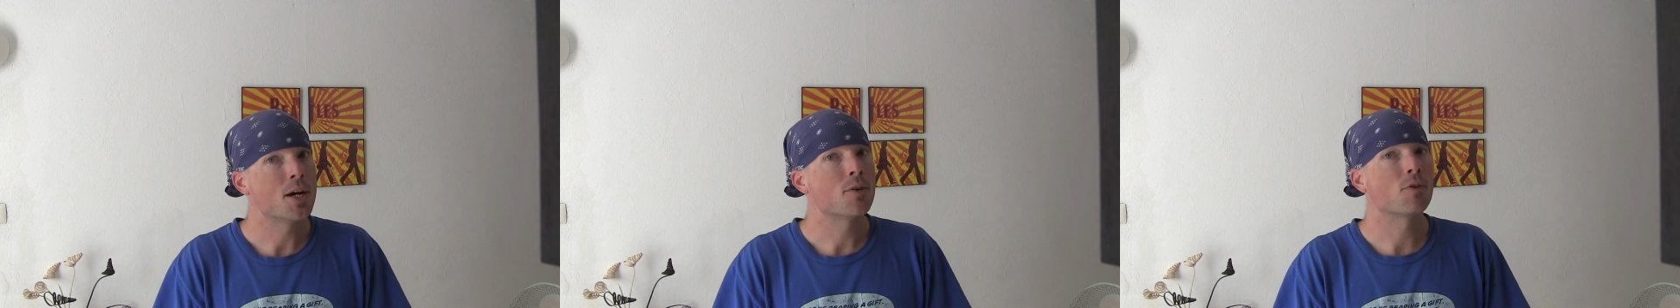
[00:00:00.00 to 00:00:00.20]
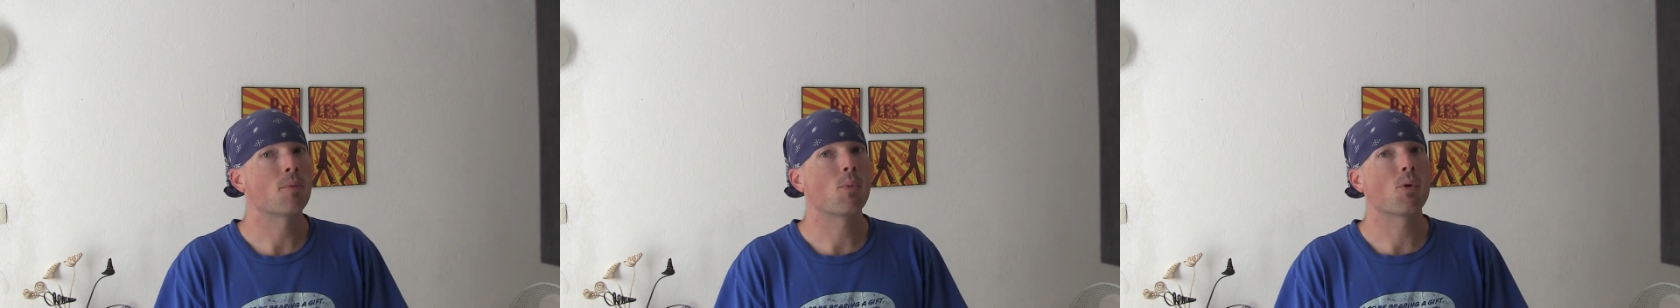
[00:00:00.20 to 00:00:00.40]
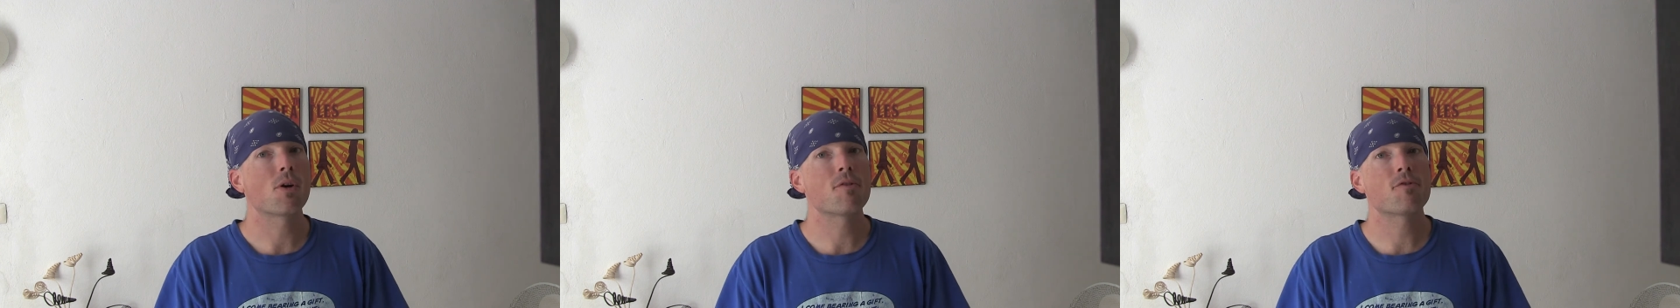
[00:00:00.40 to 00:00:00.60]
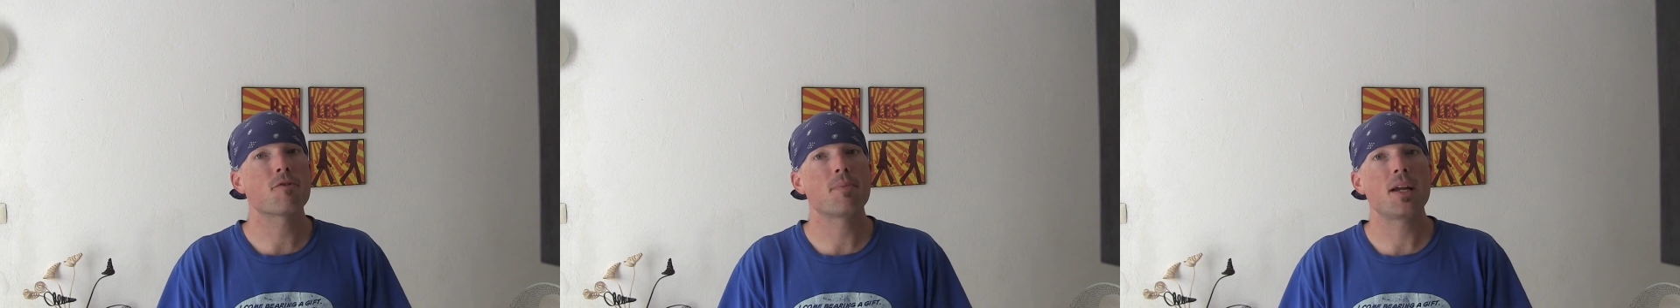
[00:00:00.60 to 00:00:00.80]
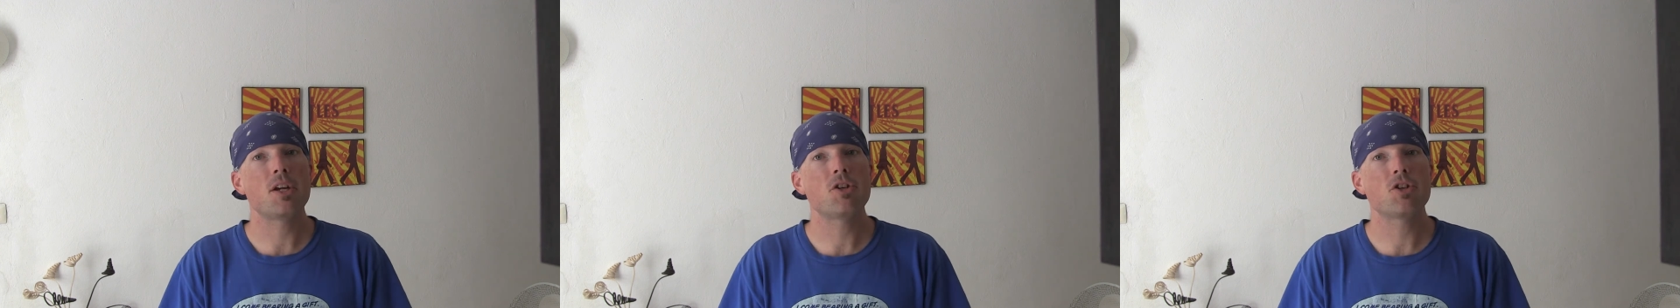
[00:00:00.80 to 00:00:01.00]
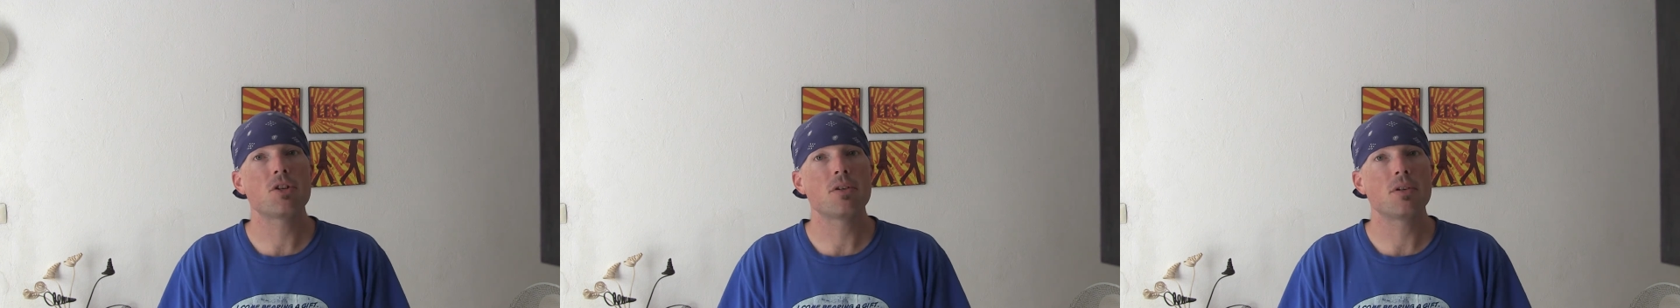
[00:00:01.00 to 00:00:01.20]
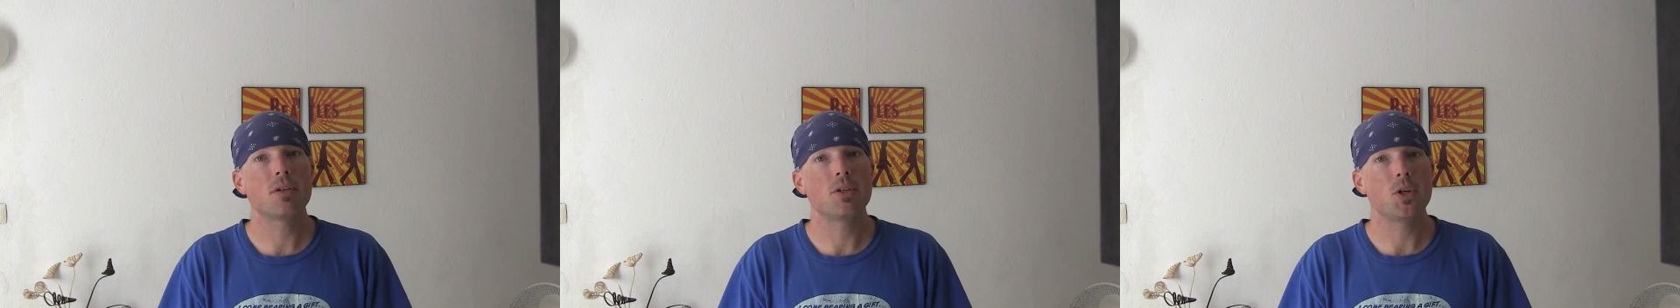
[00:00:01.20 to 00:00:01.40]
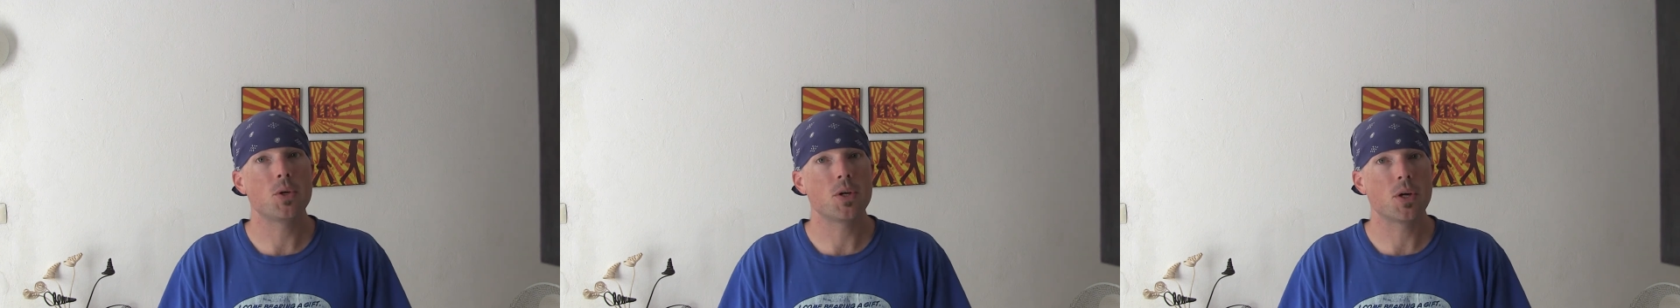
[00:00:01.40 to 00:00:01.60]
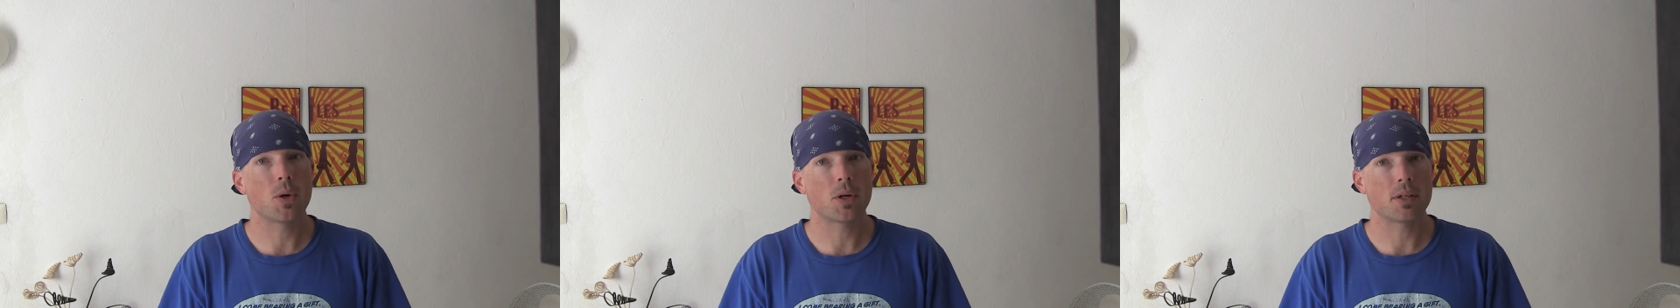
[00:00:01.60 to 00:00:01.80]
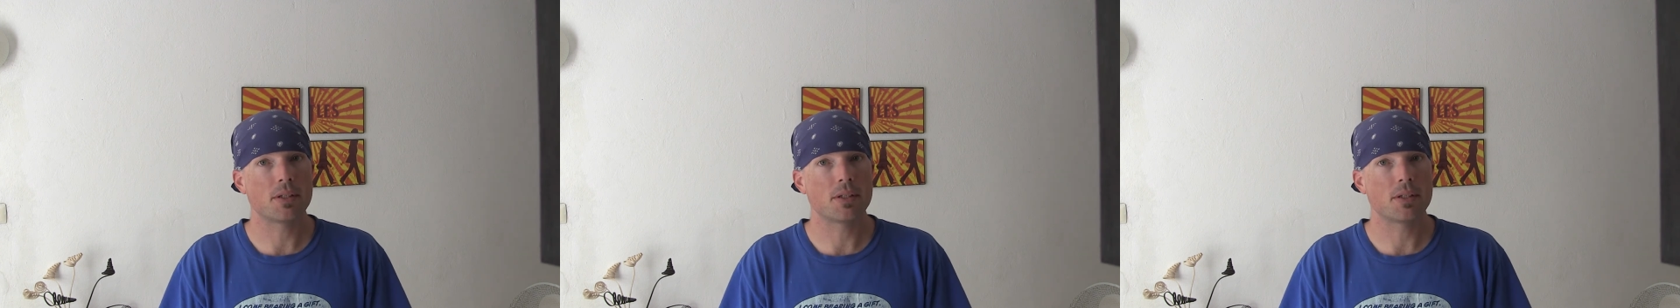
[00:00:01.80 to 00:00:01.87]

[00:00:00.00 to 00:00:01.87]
For more information, you can go to